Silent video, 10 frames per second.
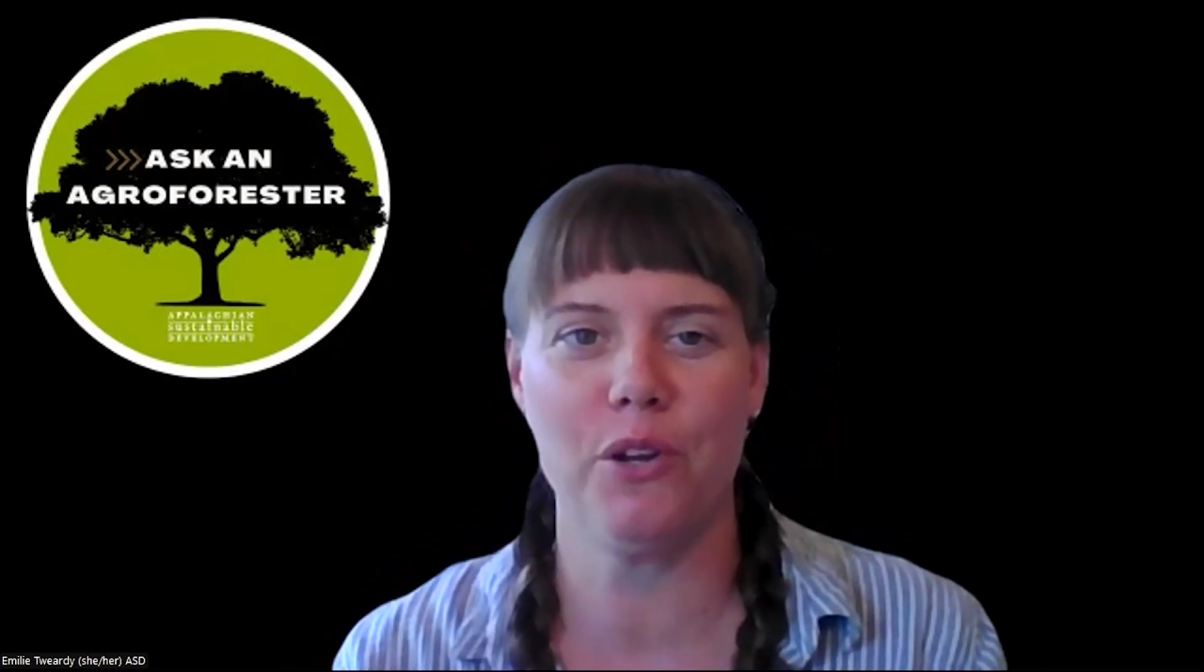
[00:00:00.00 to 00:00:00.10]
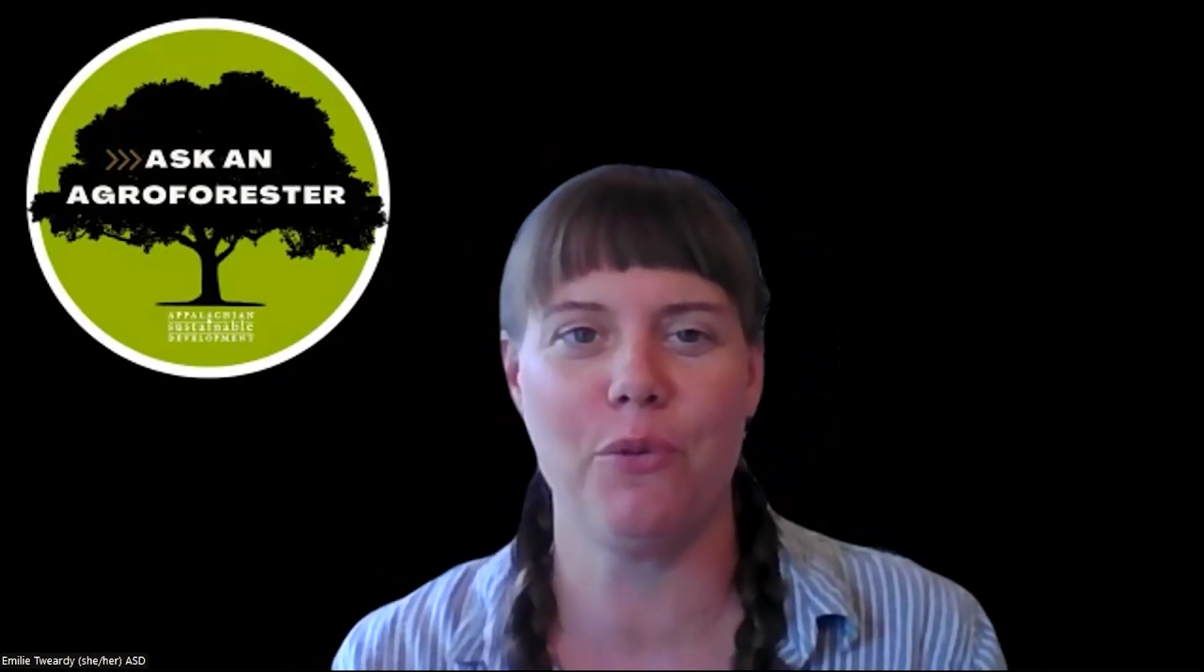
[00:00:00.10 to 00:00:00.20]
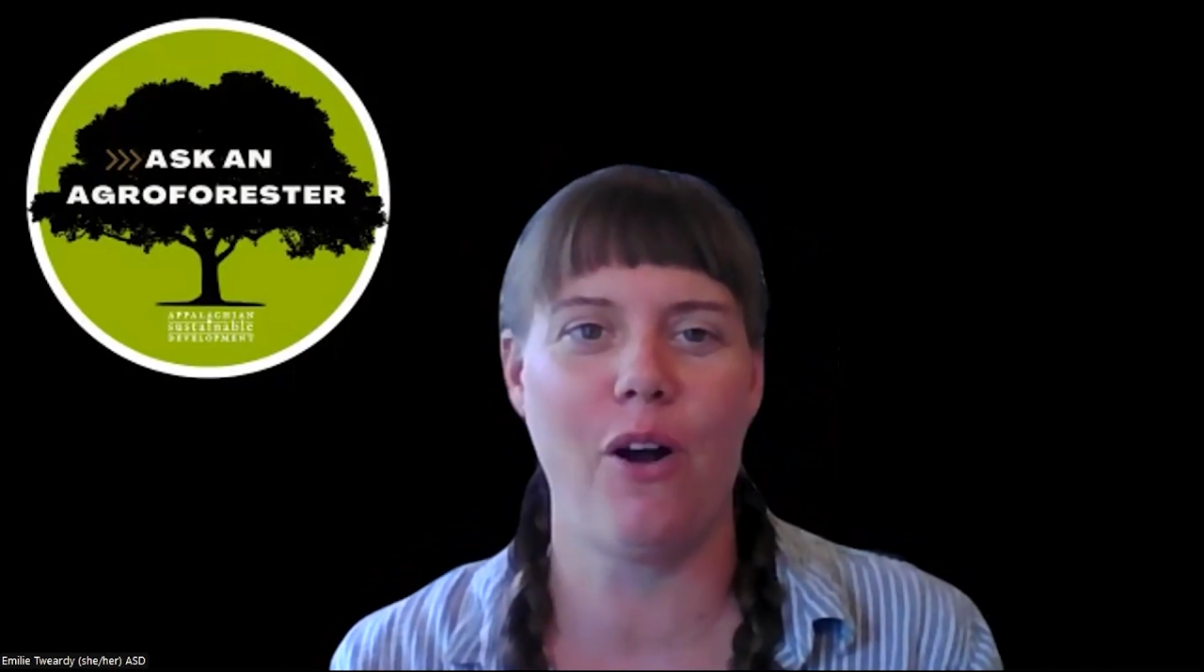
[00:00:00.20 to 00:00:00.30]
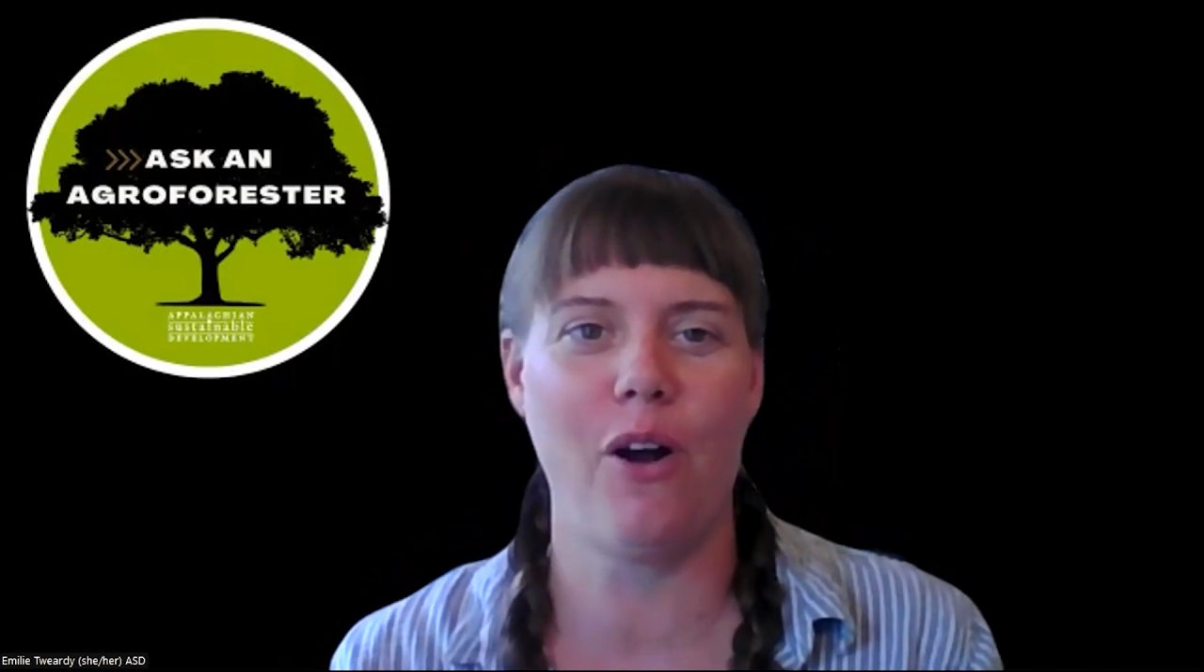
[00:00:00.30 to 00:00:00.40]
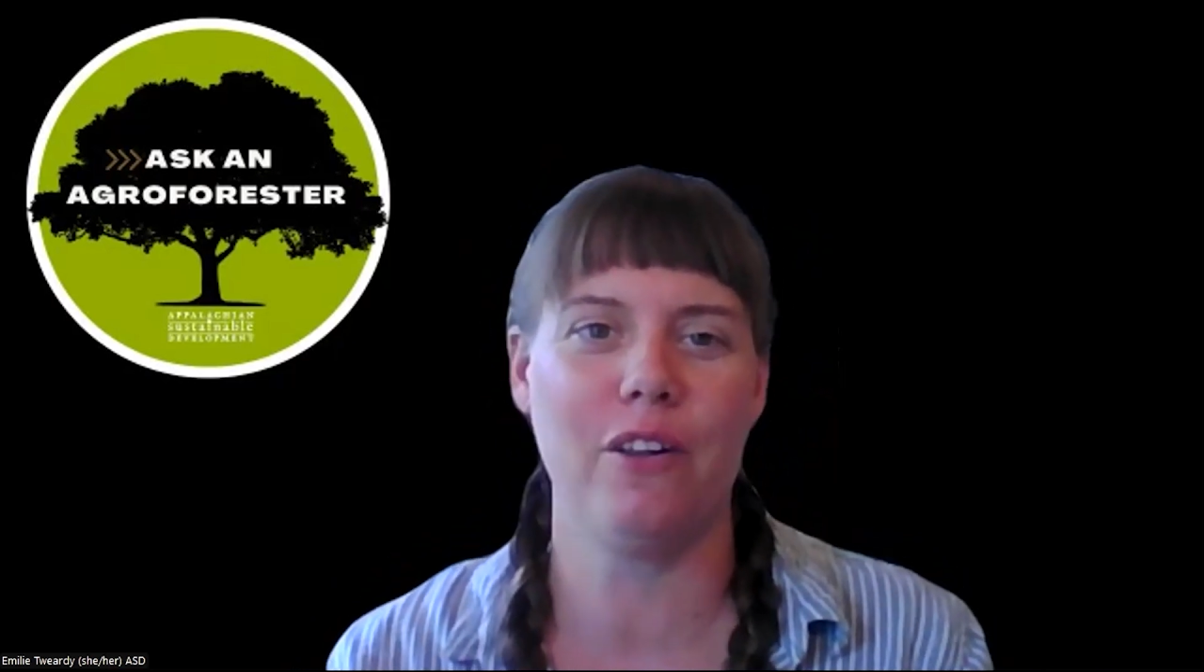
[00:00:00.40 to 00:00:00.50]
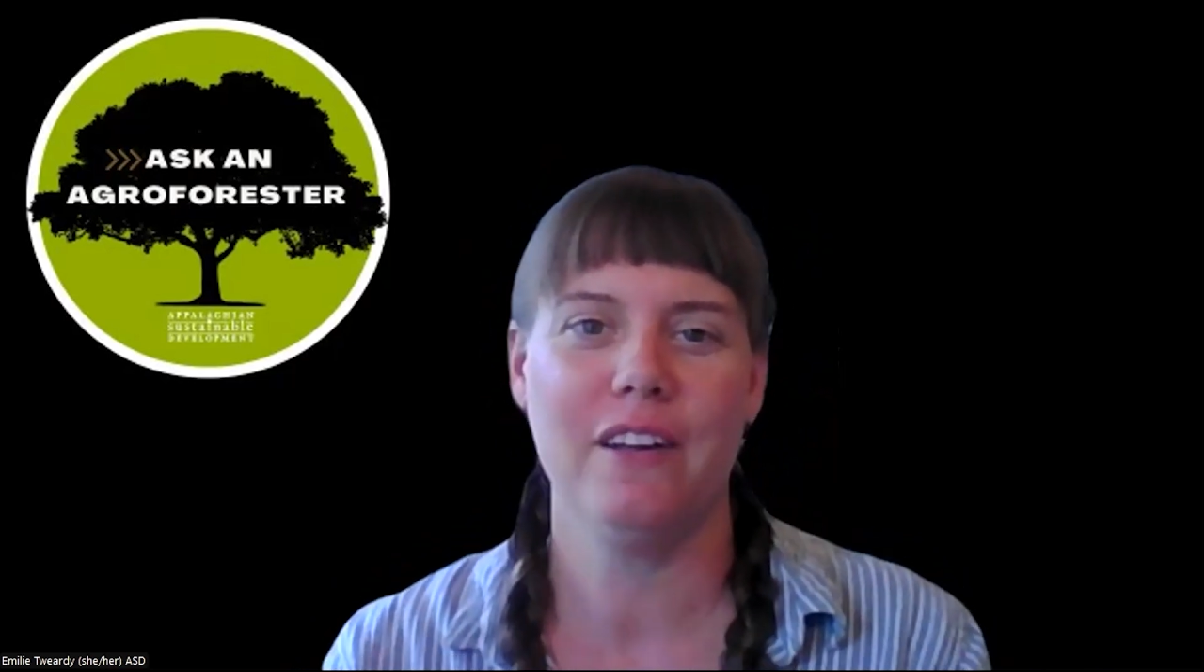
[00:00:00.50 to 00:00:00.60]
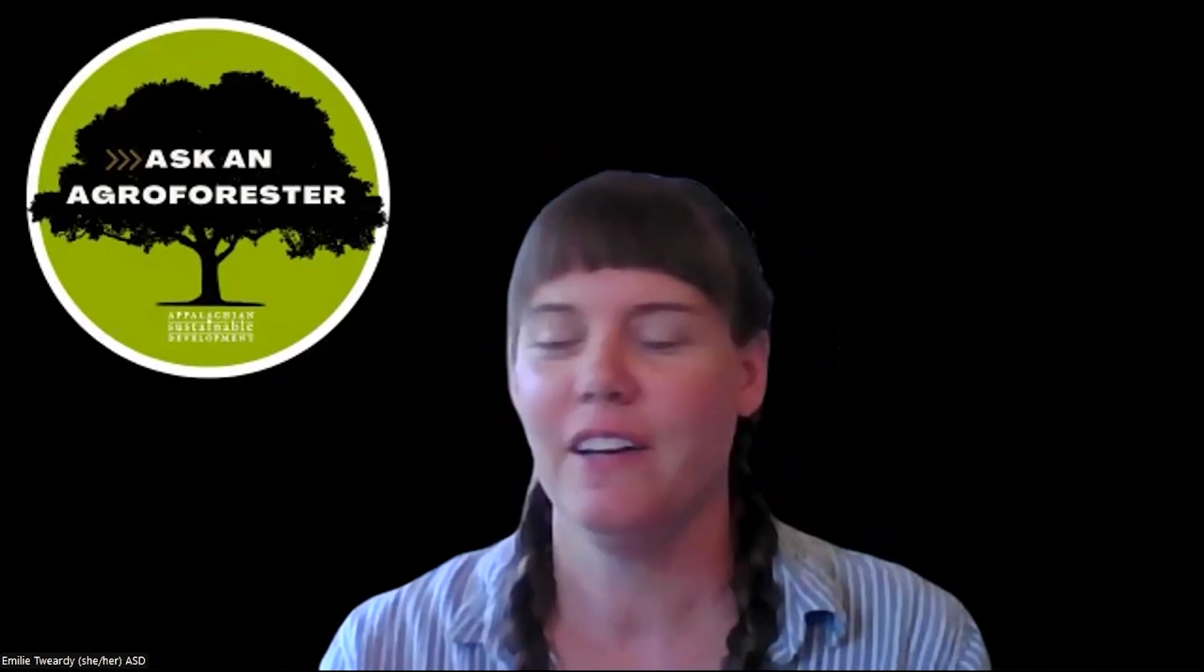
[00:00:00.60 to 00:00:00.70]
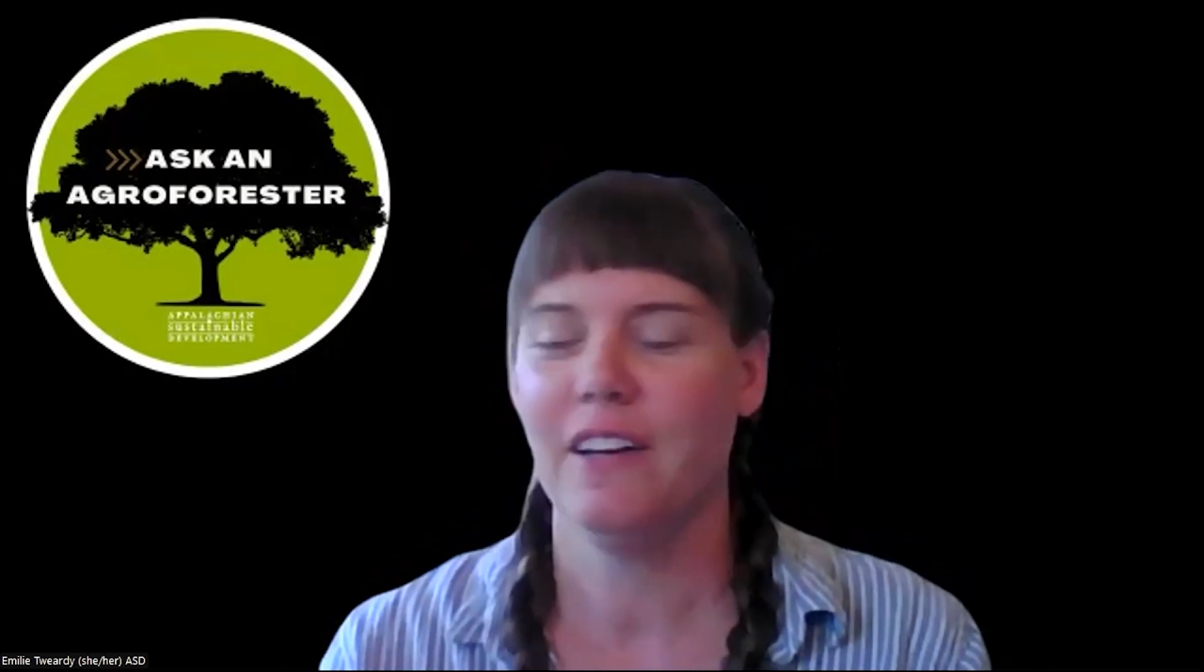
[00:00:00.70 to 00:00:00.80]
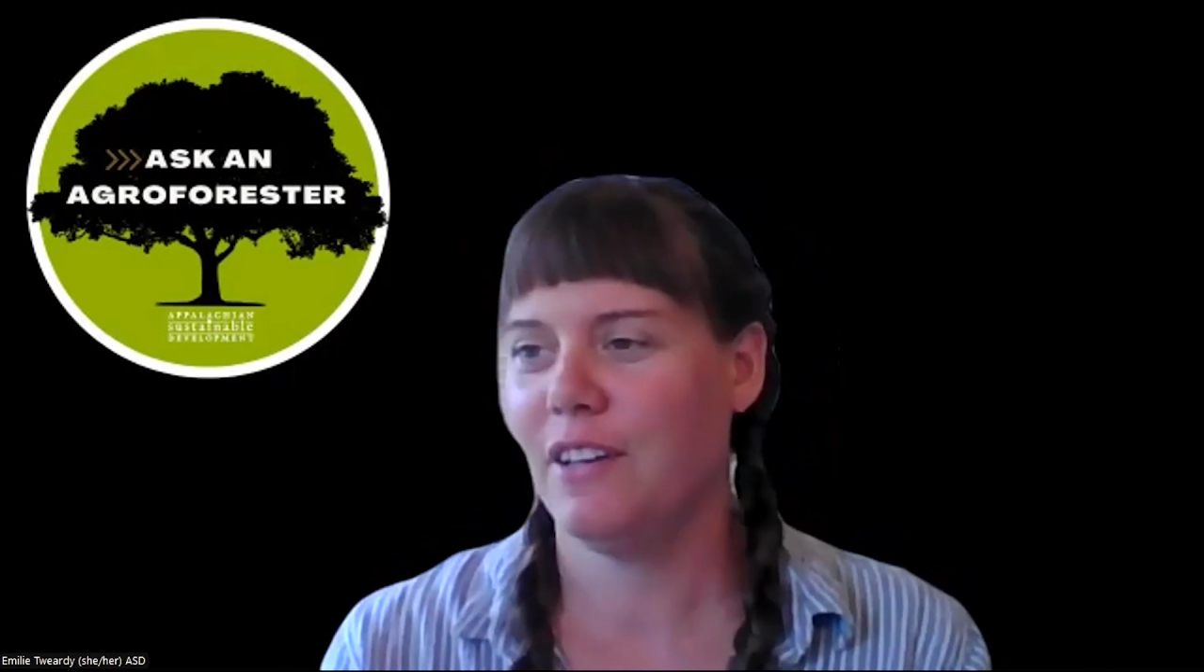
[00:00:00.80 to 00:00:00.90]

that we're all